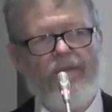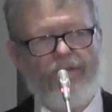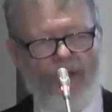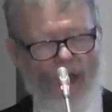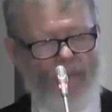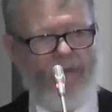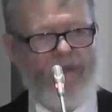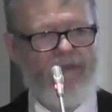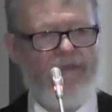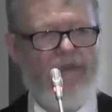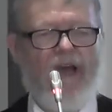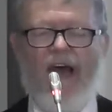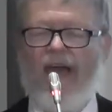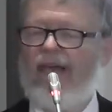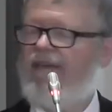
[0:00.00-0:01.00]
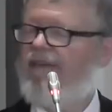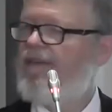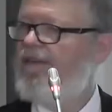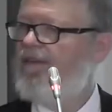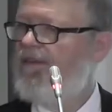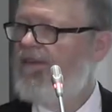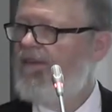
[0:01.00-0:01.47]
topics like
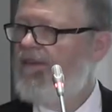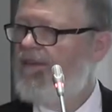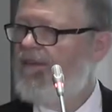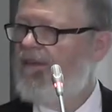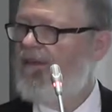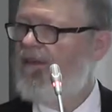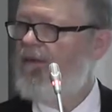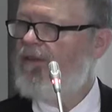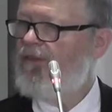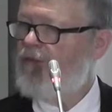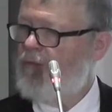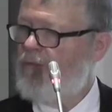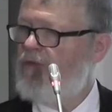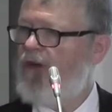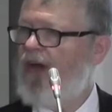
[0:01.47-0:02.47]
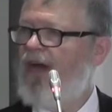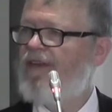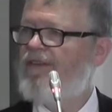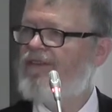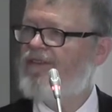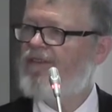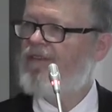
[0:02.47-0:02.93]
human
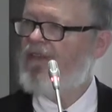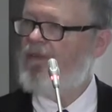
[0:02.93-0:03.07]
rights,